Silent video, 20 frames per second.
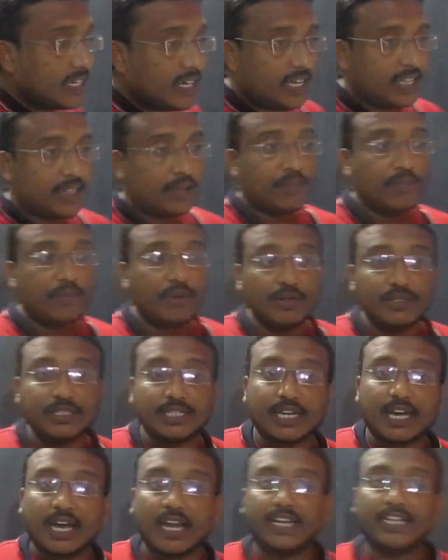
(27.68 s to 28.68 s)
the
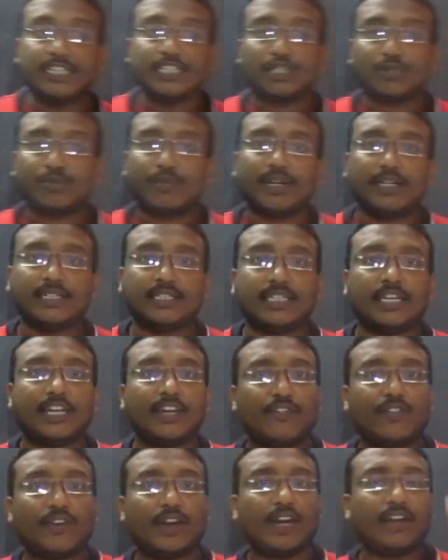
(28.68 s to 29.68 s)
musical instruments,
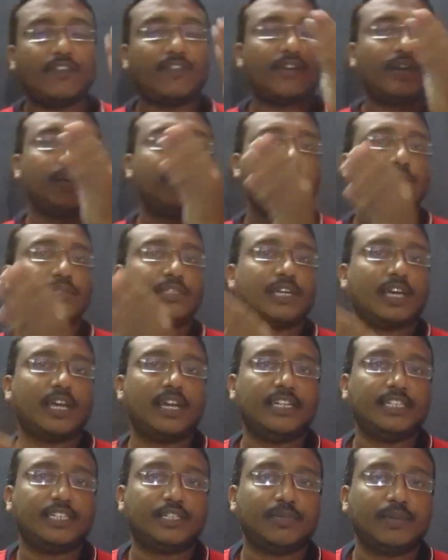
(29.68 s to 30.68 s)
different musical
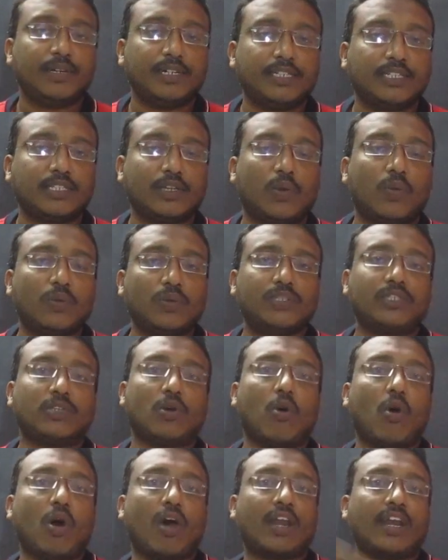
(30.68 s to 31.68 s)
instruments sounds
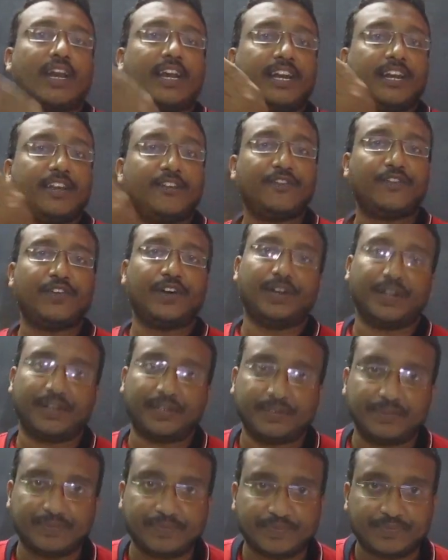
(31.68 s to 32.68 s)
are differ.
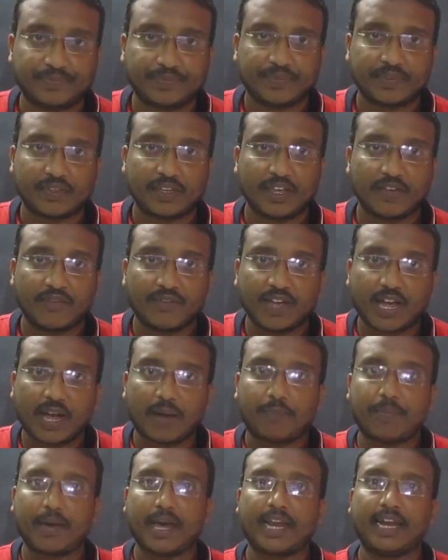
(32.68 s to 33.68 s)
If we
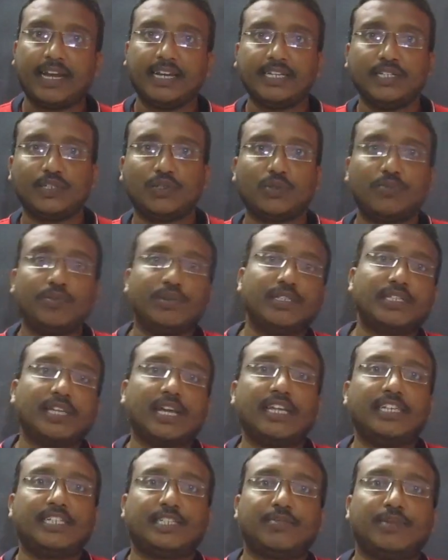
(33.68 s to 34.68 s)
compare any two musical
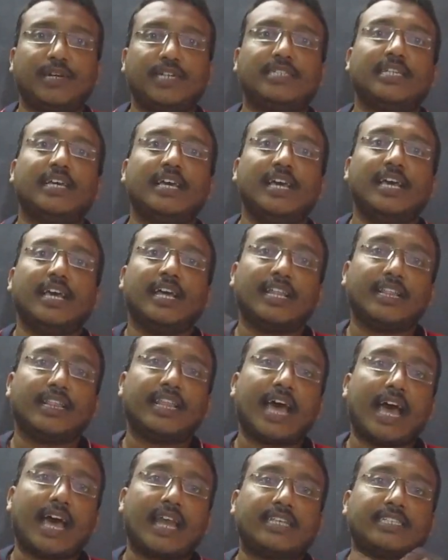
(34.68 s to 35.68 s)
instruments,
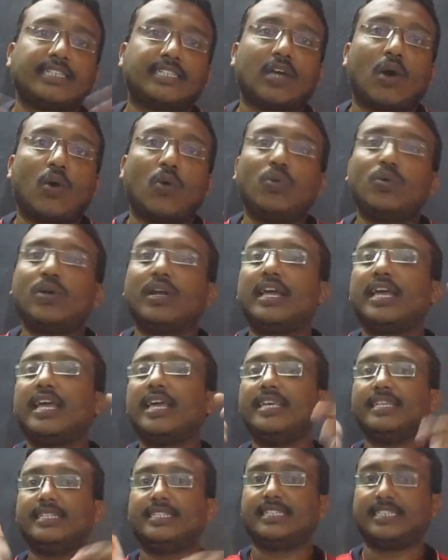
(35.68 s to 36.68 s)
their sound
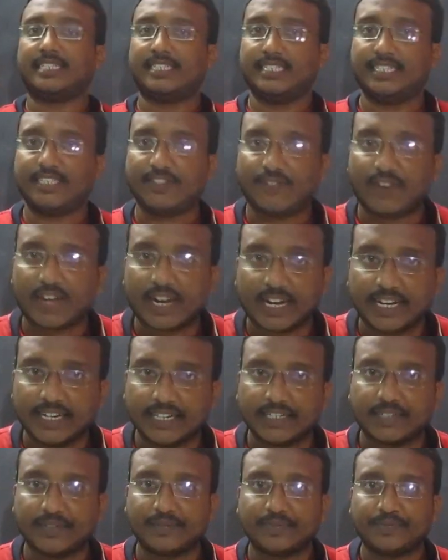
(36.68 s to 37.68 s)
is
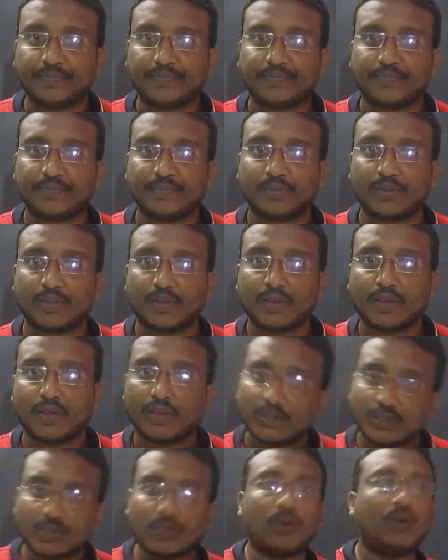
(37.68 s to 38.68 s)
different.
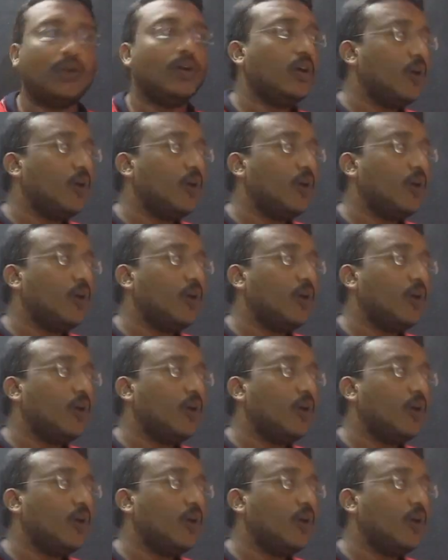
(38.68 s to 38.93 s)
So,